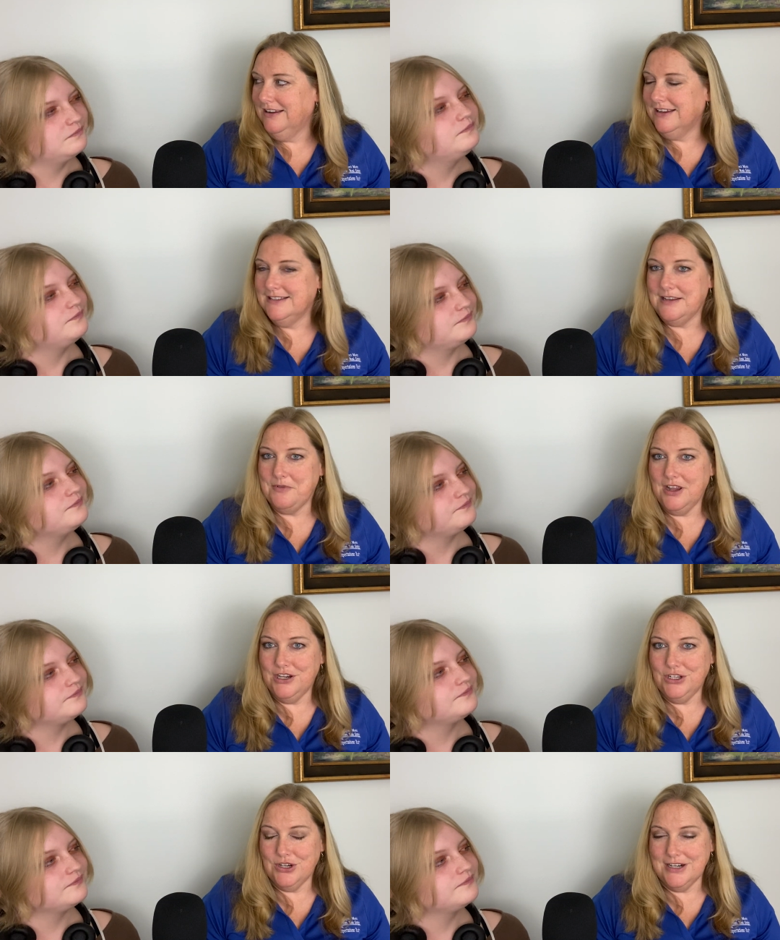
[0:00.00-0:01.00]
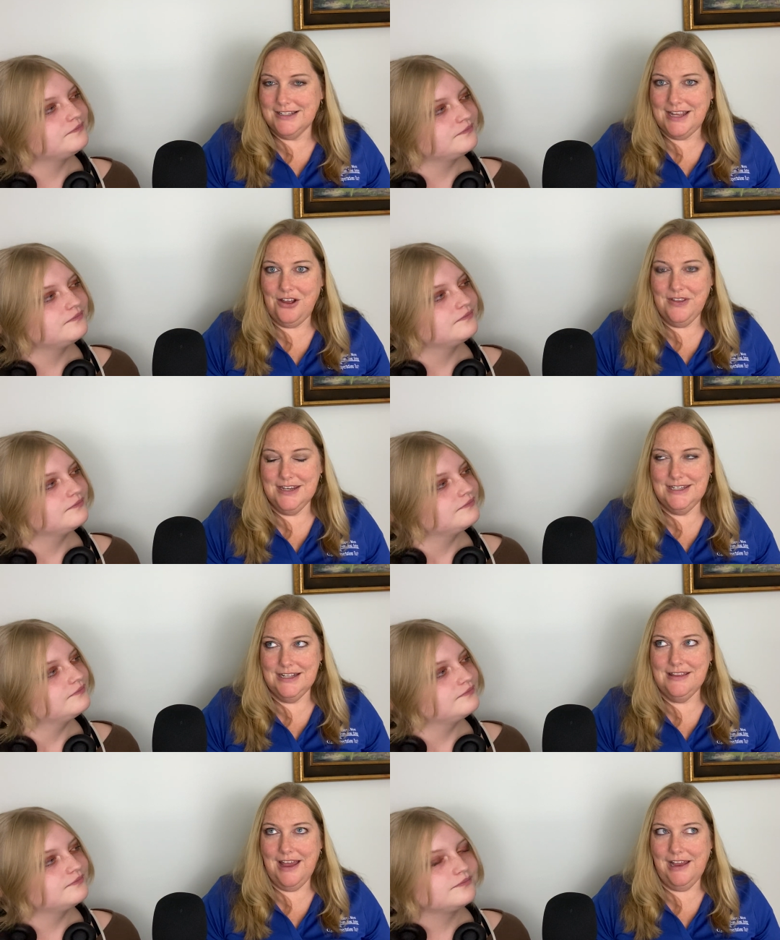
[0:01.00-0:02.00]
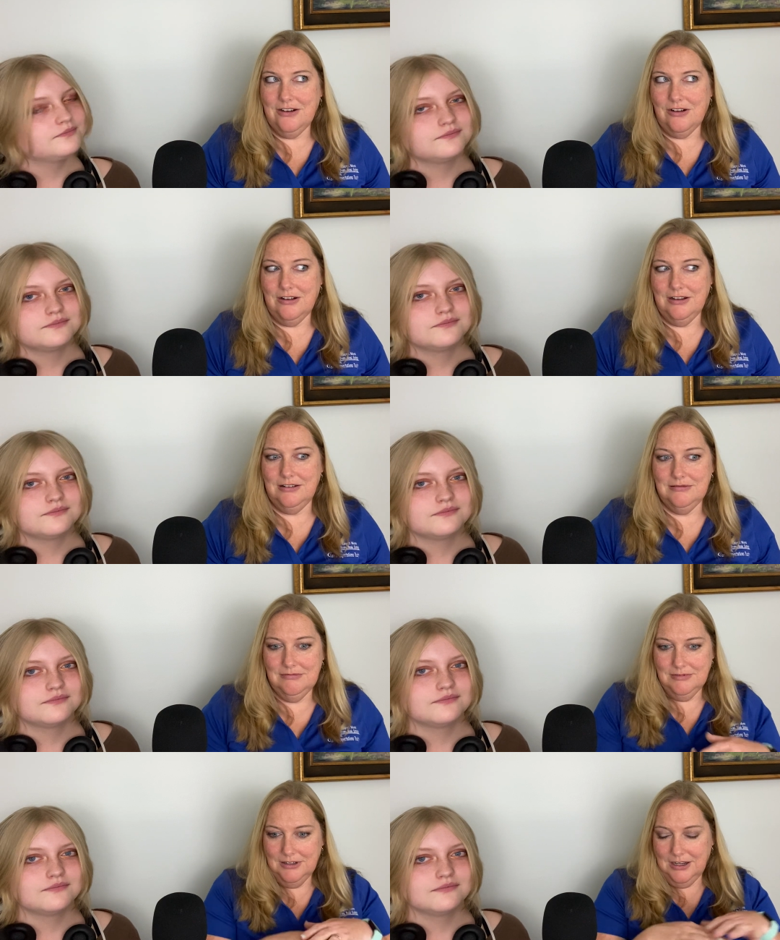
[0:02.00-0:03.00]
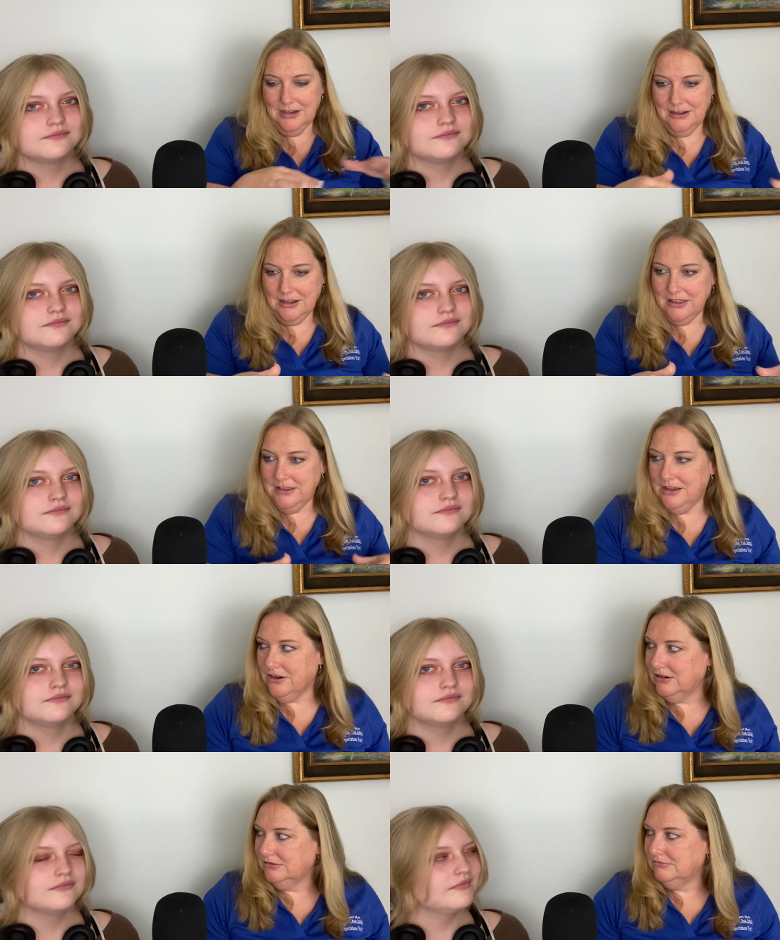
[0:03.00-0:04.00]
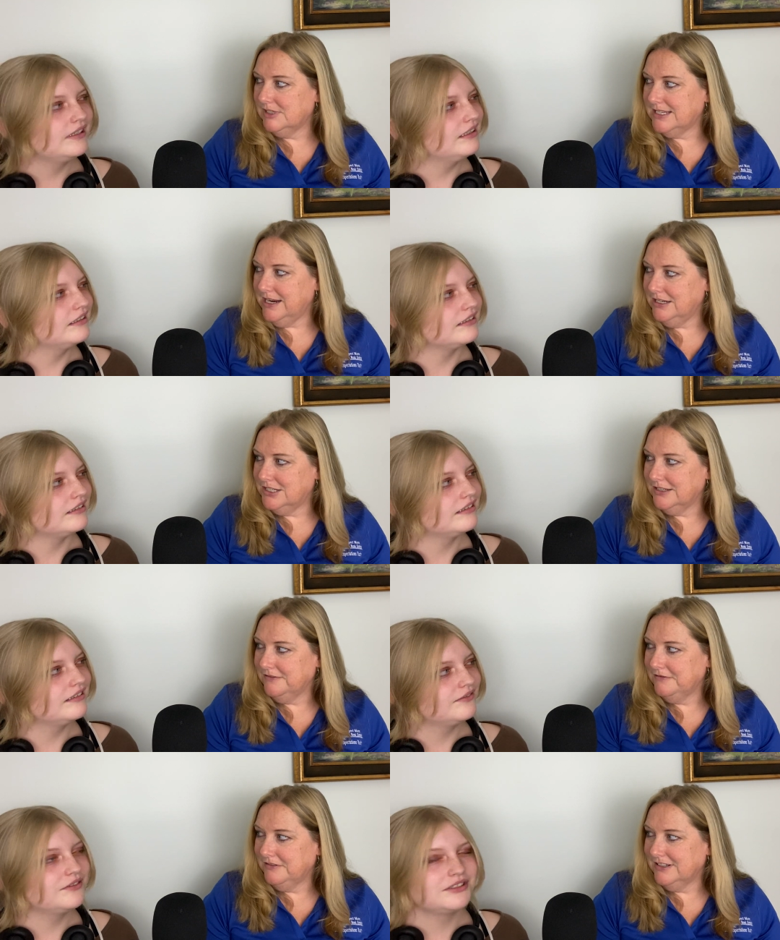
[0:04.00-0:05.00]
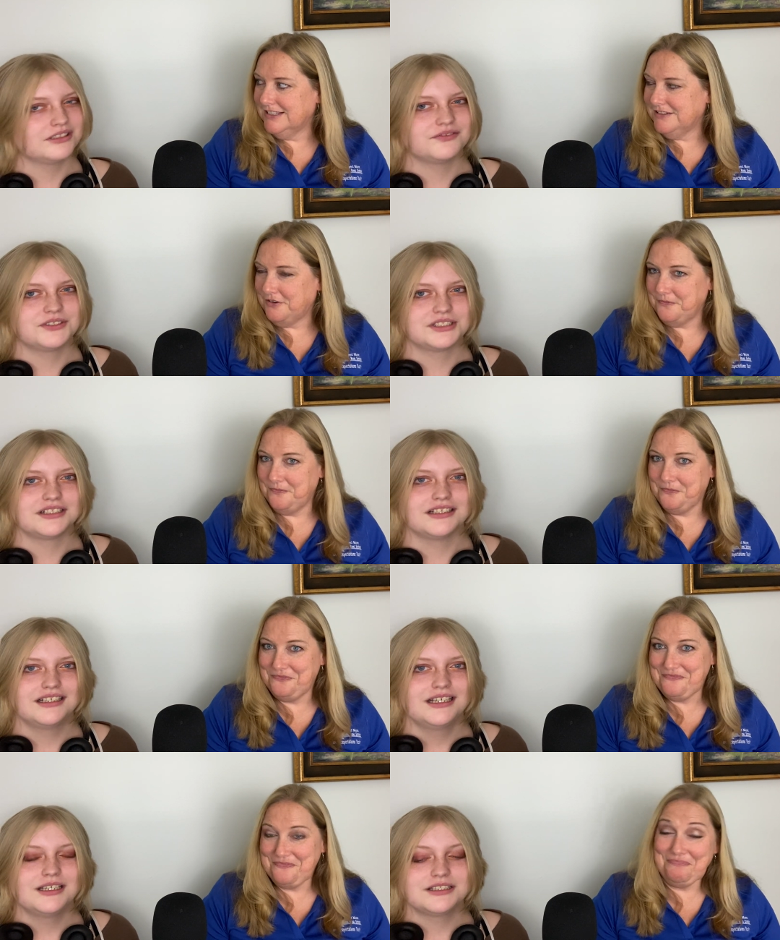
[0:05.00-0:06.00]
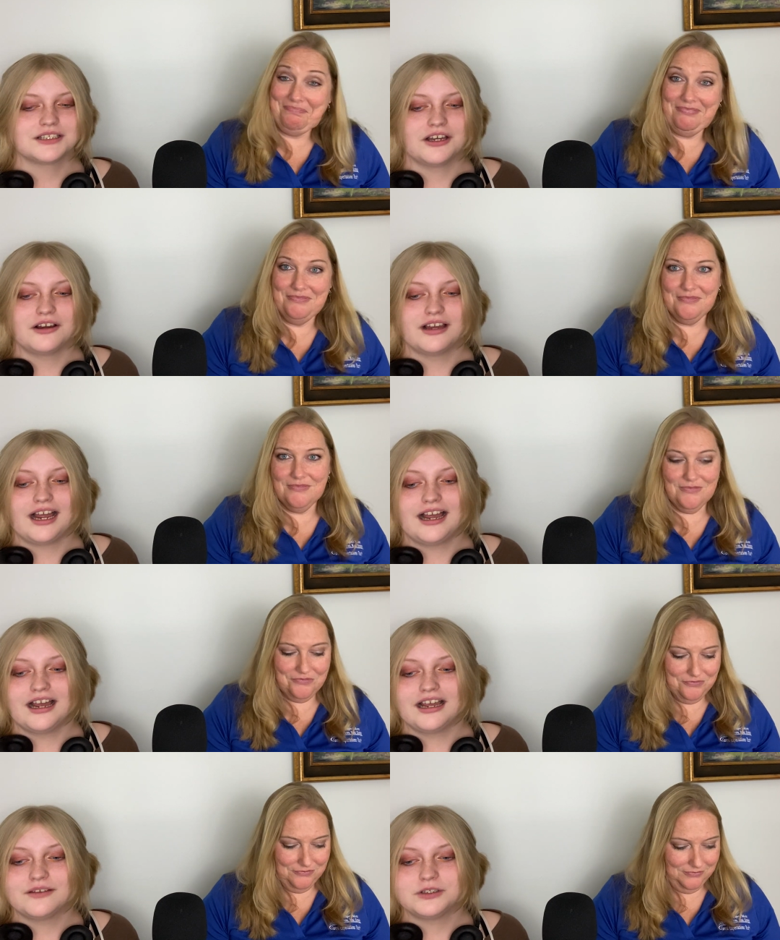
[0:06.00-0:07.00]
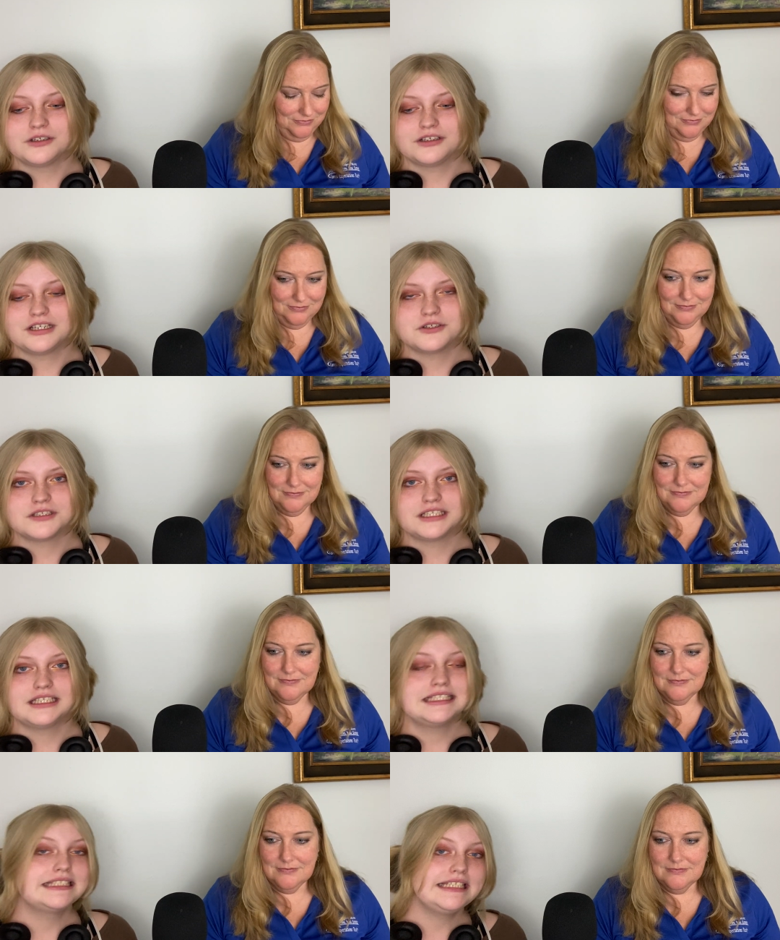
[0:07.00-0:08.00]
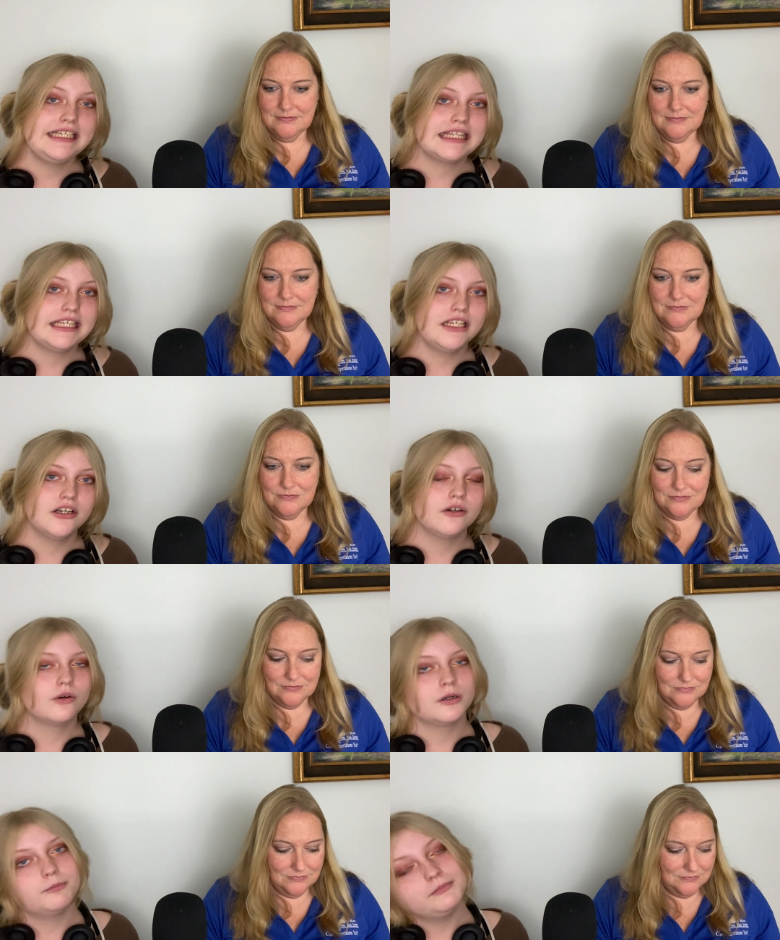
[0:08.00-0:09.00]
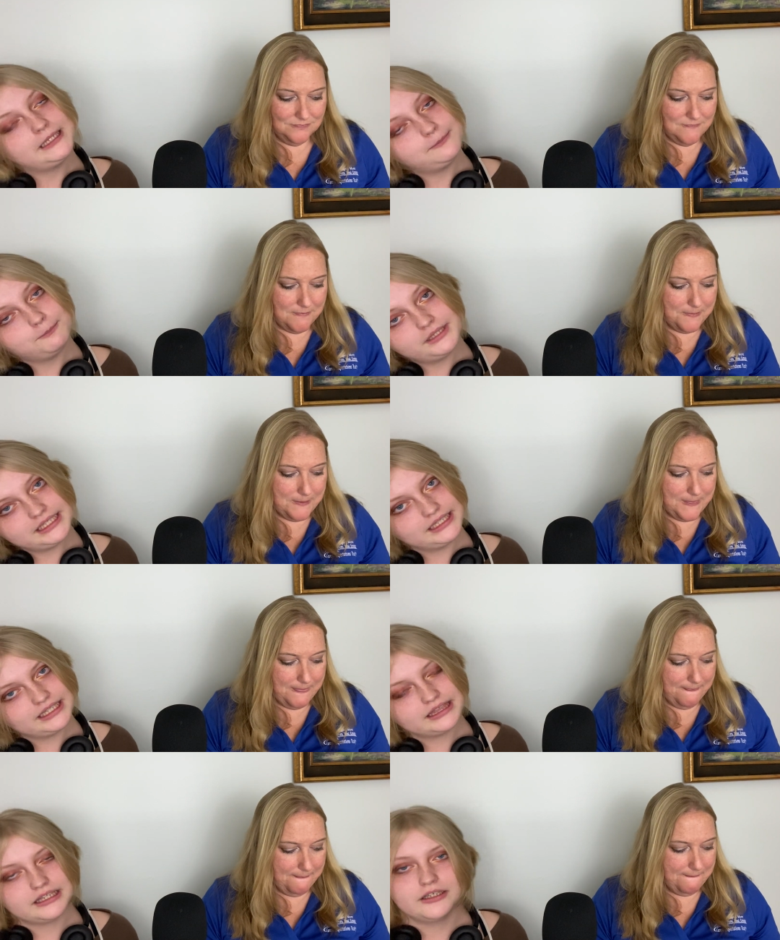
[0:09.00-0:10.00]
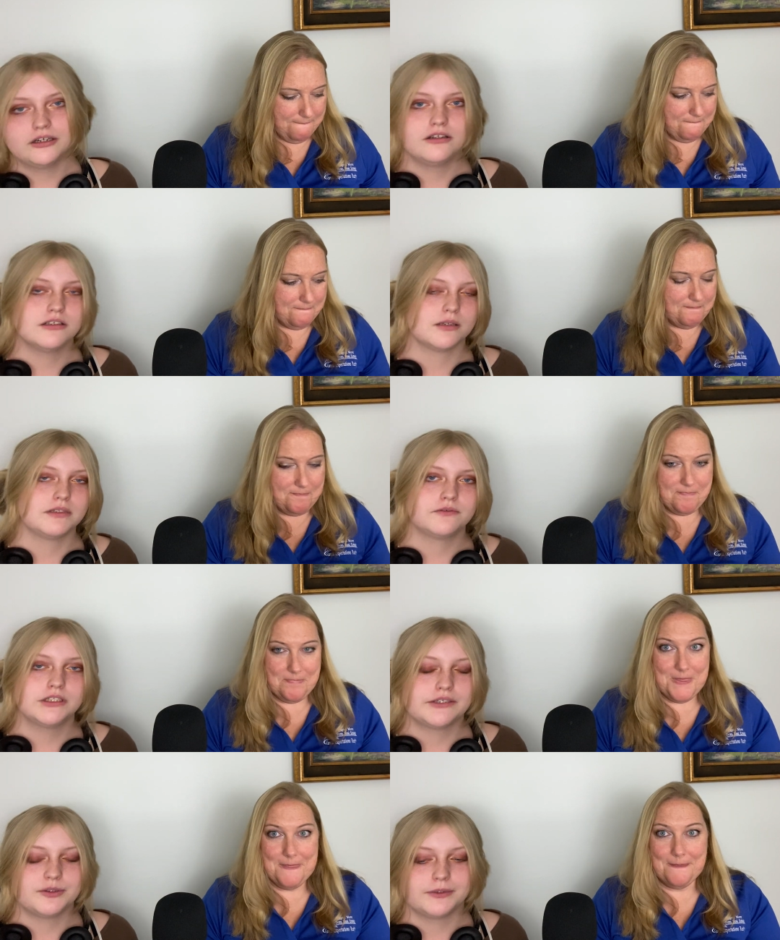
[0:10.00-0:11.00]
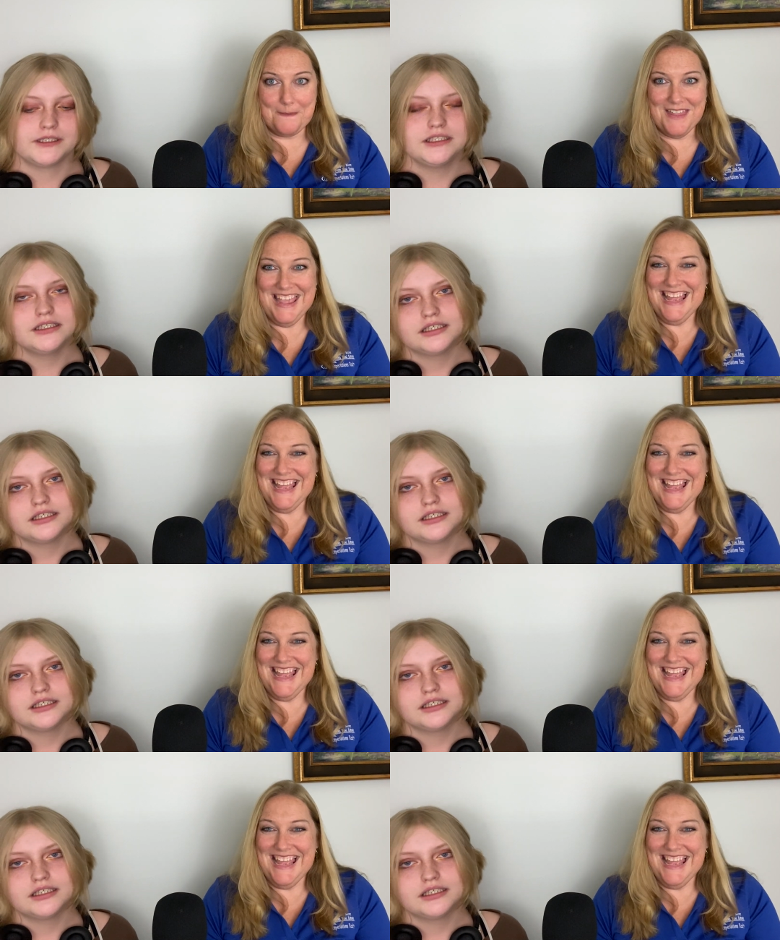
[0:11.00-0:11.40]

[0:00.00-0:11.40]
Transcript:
Speaker 1: because yeah. I'm kind of curious how they did that on a theater stage. For sure, so. for sure.
Speaker 2: So uh, if you're interested in seeing theater or in being in theater, there's something for everybody.